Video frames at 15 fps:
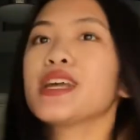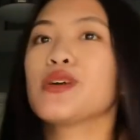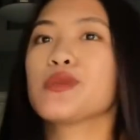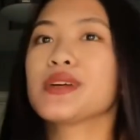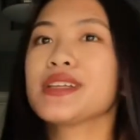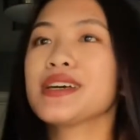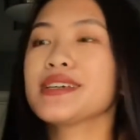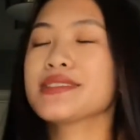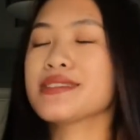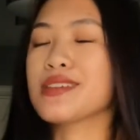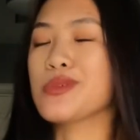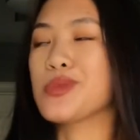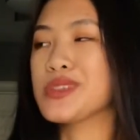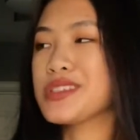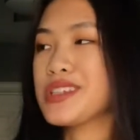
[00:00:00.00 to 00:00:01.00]
realized,
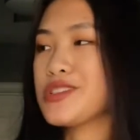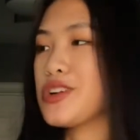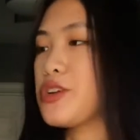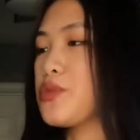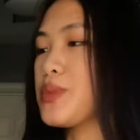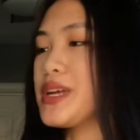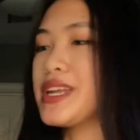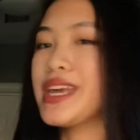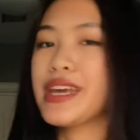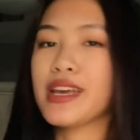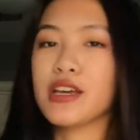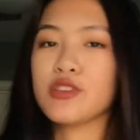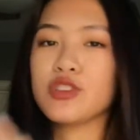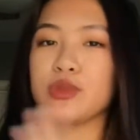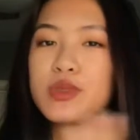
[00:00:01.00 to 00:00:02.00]
like, once I started reading
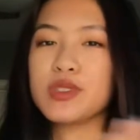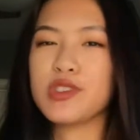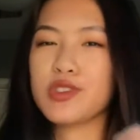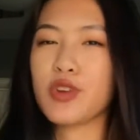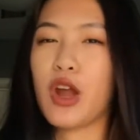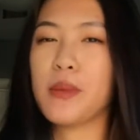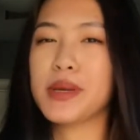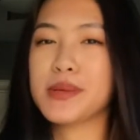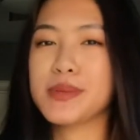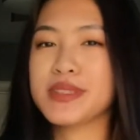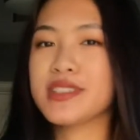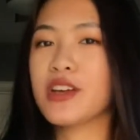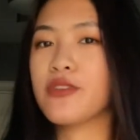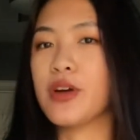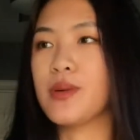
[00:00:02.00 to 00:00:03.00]
how she was describing him and
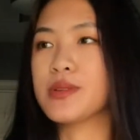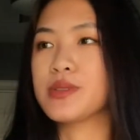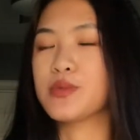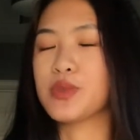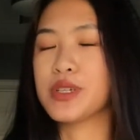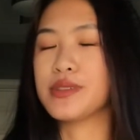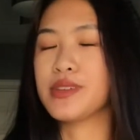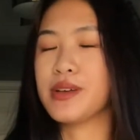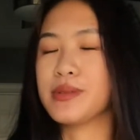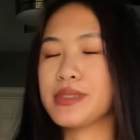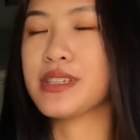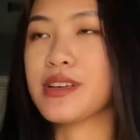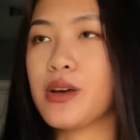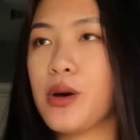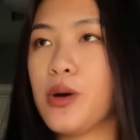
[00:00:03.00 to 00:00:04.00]
stuff, I was like,
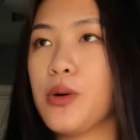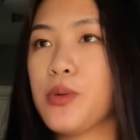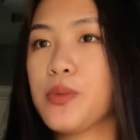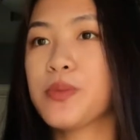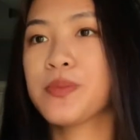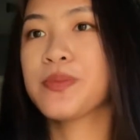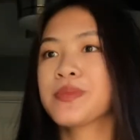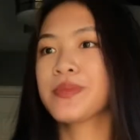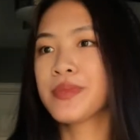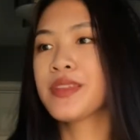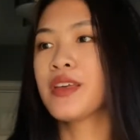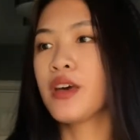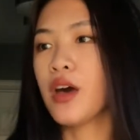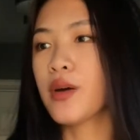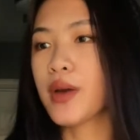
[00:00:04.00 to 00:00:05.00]
oh,
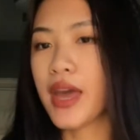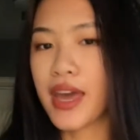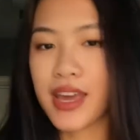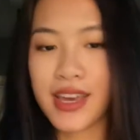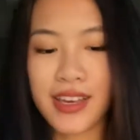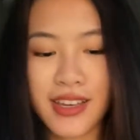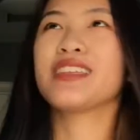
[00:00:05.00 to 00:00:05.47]
okay.